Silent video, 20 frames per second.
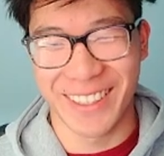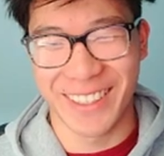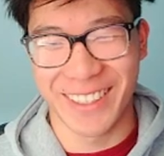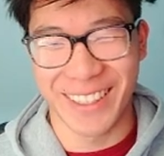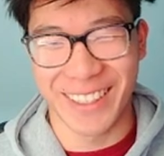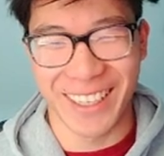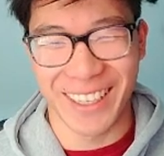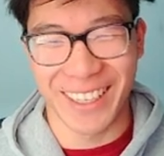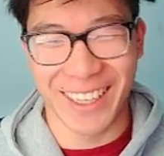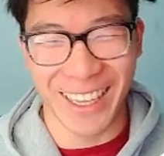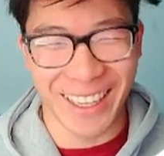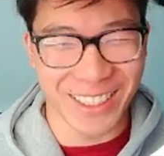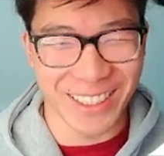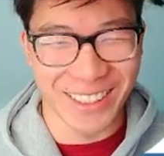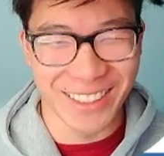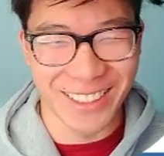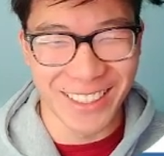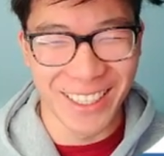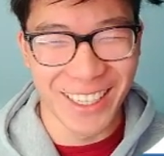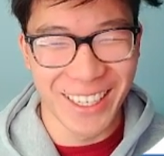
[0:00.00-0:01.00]
I'm an
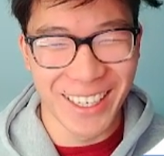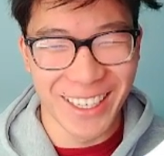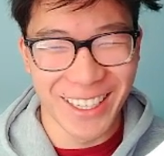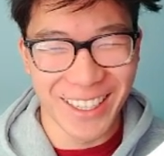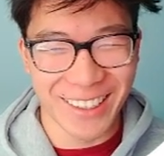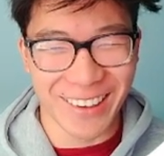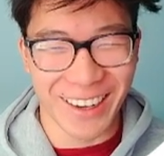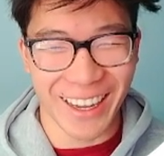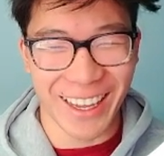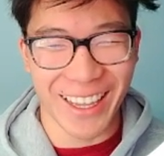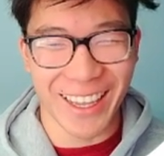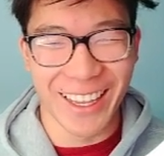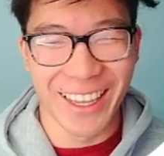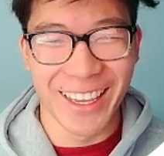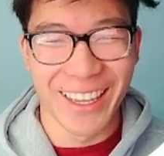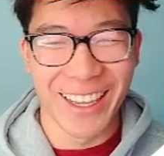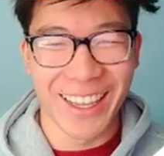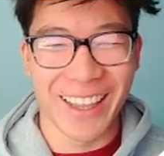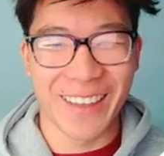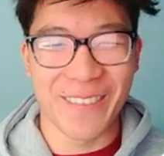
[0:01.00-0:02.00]
artist, right?
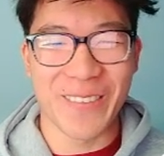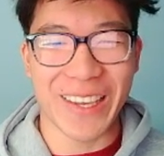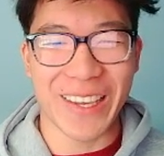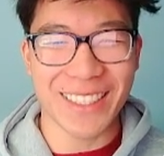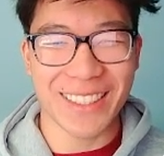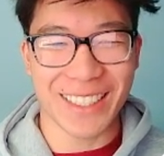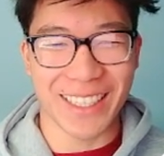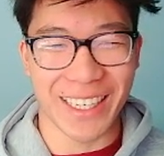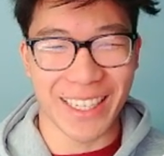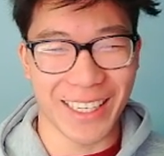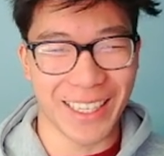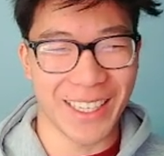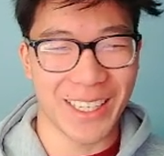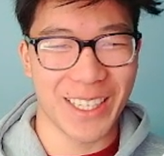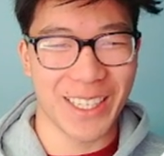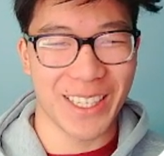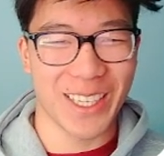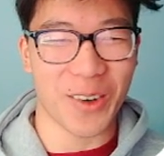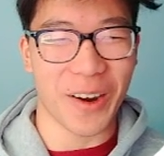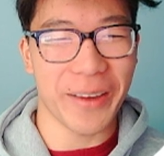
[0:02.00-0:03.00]
Basically,
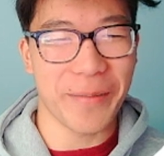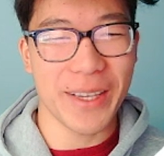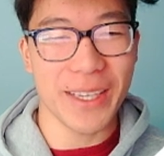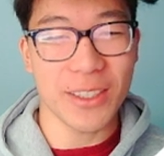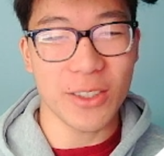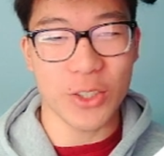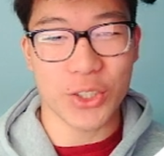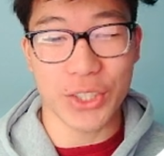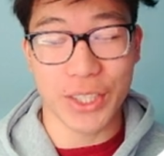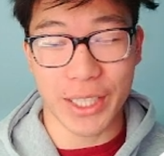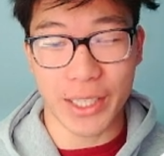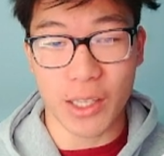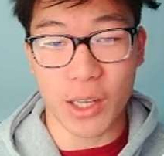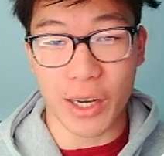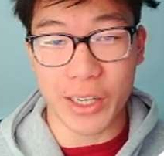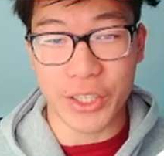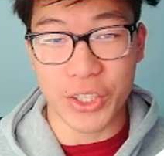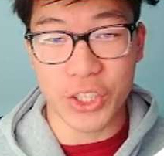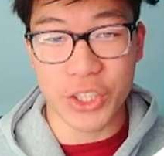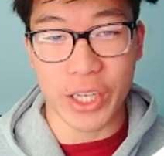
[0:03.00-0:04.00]
your IPs are still
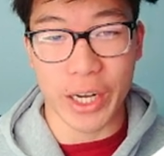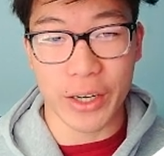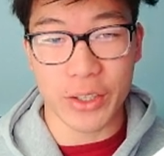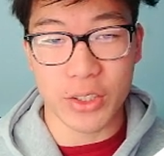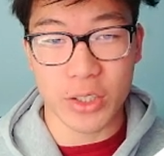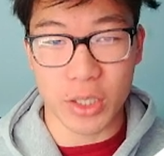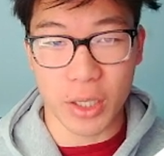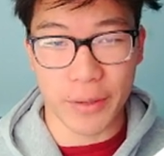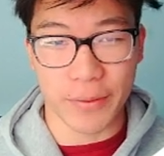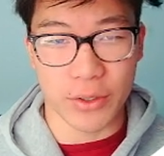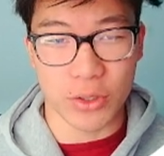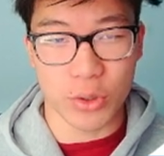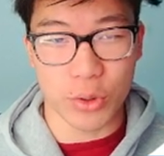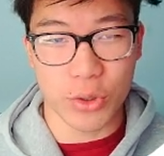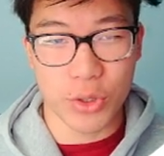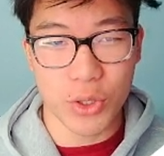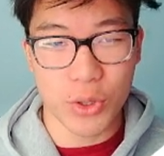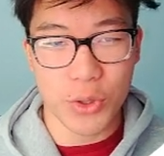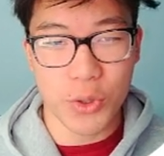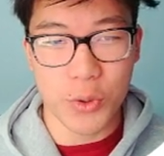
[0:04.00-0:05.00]
on a shared server. So
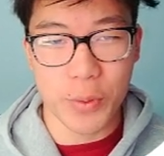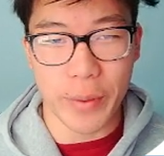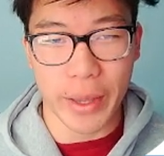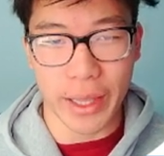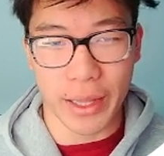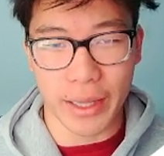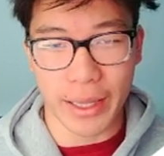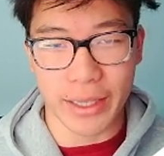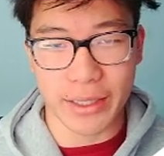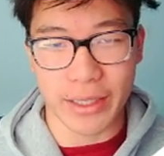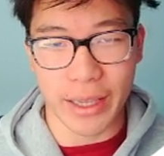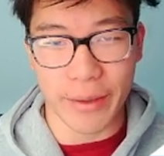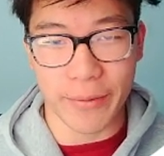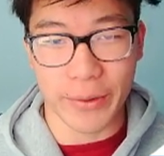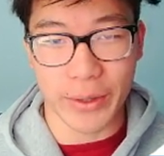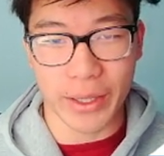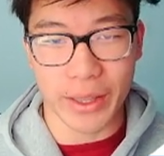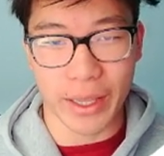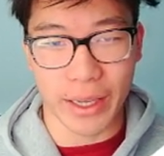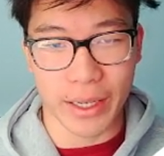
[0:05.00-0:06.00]
Do You Mail has
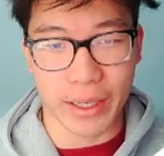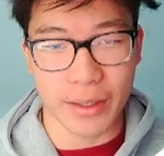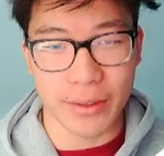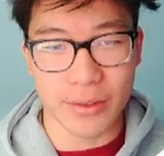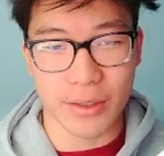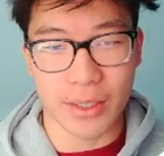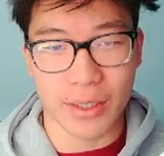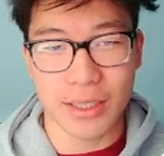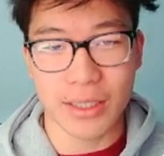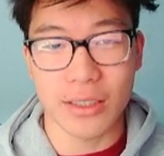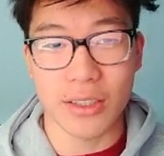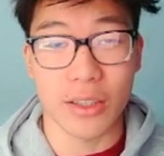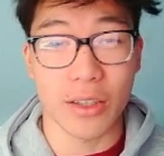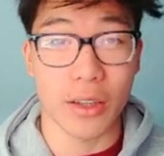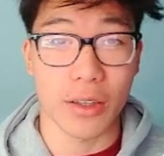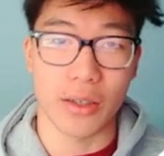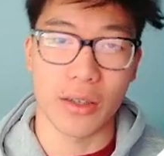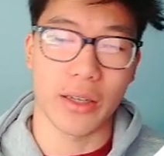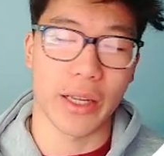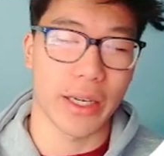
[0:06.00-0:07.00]
everything. So this is
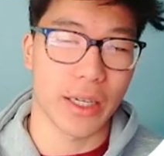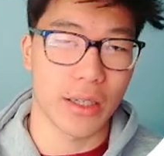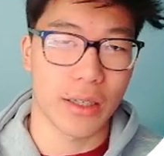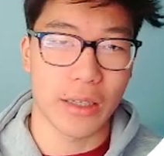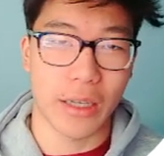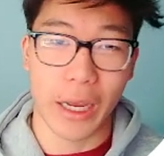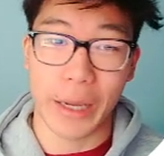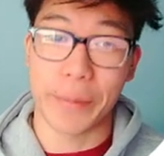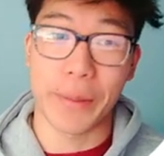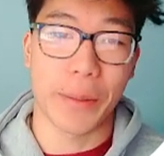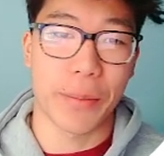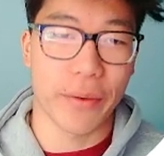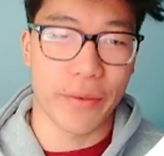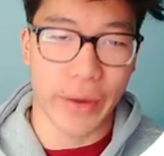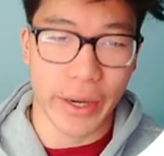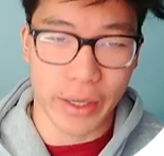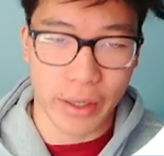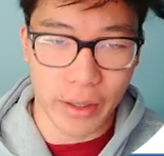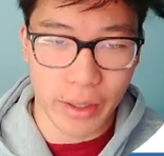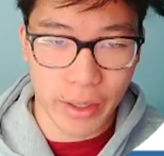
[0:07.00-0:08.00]
another like IP
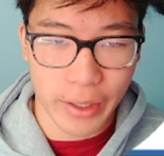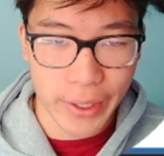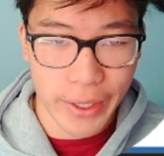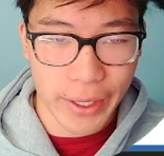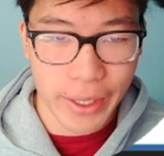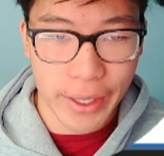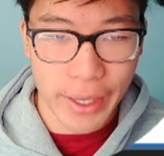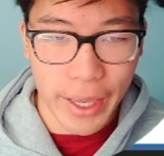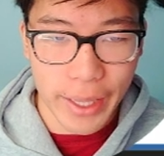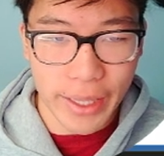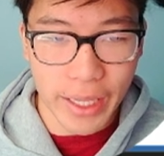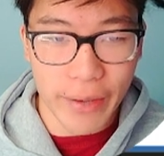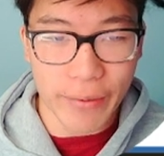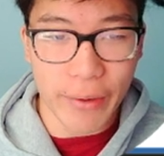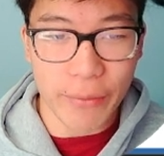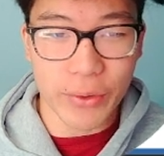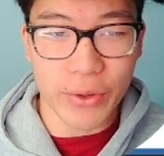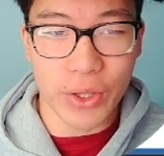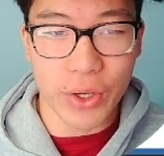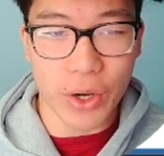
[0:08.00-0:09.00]
provider. They have
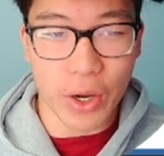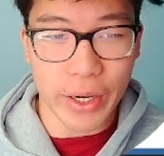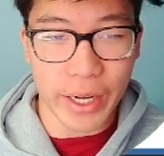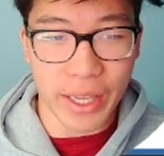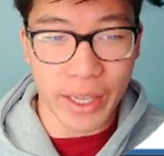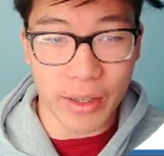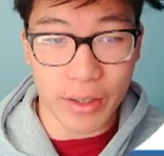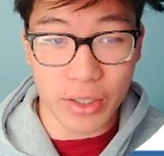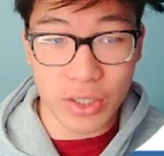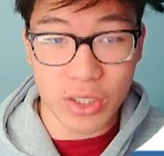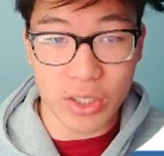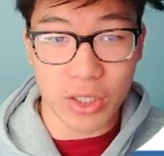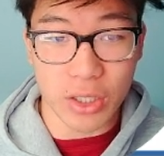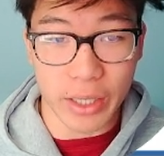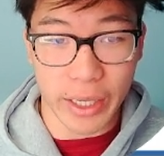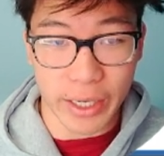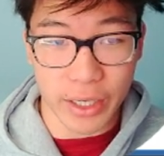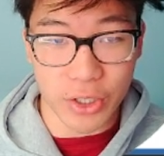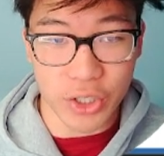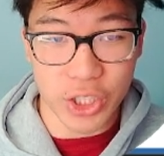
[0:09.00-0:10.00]
everything on
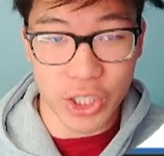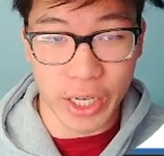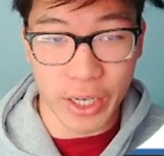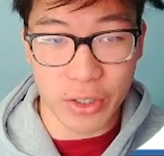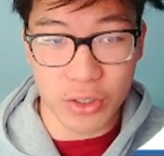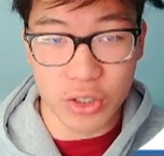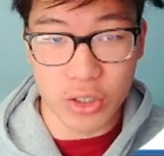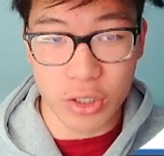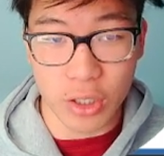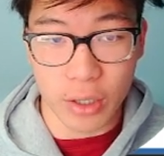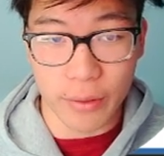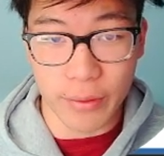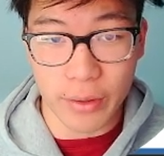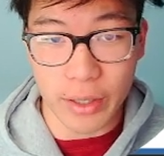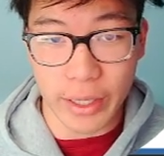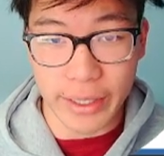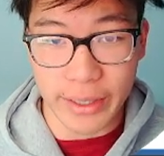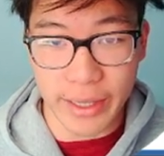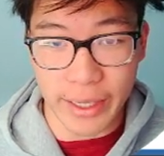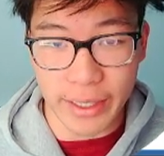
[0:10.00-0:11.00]
like a shared
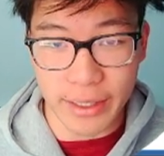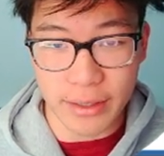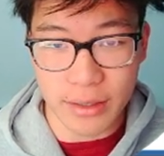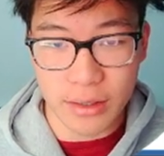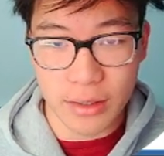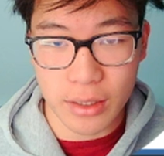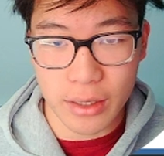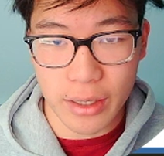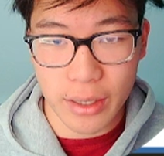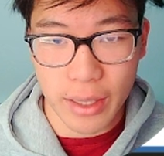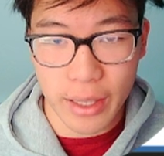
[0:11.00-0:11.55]
server like this.